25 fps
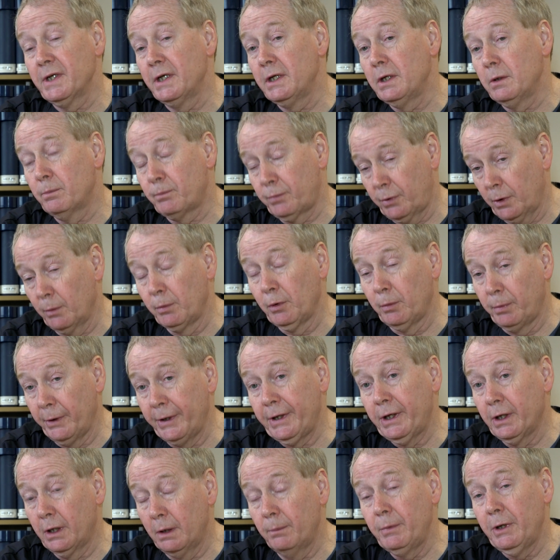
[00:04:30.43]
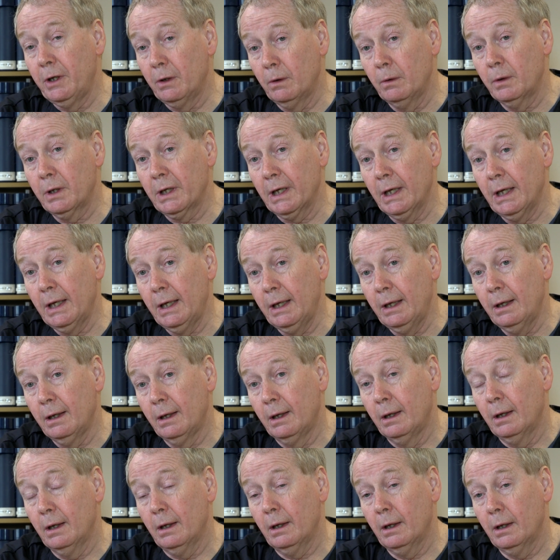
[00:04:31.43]
then you're probably going to be okay
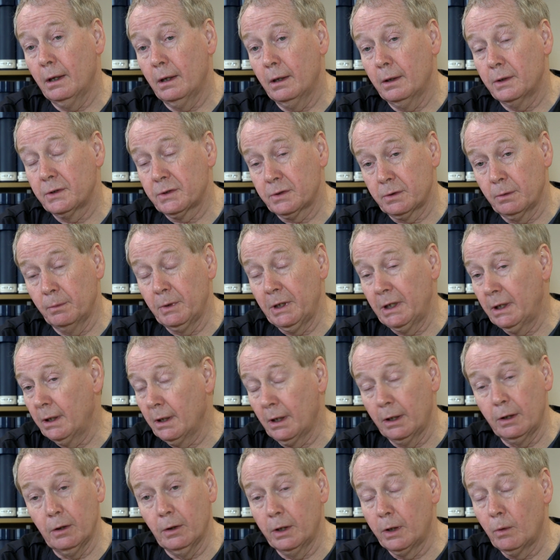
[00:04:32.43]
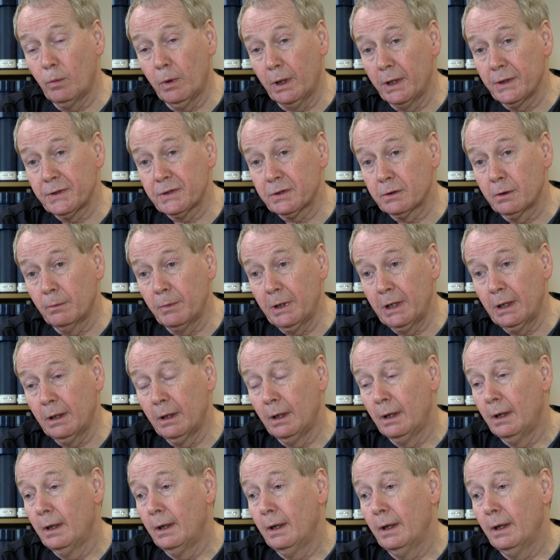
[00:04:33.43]
swimming and going wild swimming.